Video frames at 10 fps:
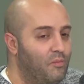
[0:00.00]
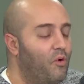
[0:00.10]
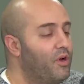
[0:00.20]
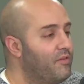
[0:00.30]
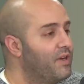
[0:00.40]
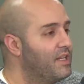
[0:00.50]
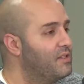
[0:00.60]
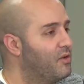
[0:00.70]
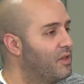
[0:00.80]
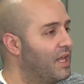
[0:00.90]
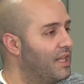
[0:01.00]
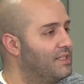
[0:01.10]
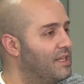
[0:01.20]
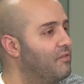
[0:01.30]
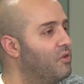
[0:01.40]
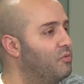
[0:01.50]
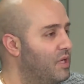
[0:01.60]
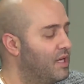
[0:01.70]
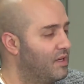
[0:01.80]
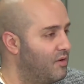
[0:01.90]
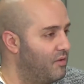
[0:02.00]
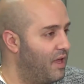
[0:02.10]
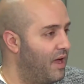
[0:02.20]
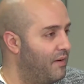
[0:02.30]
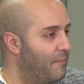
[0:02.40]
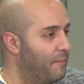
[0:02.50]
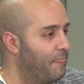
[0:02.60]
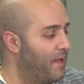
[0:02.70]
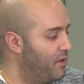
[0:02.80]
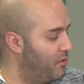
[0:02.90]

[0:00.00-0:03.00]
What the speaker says: Point of it is, though, that let's say if you didn't know that and you were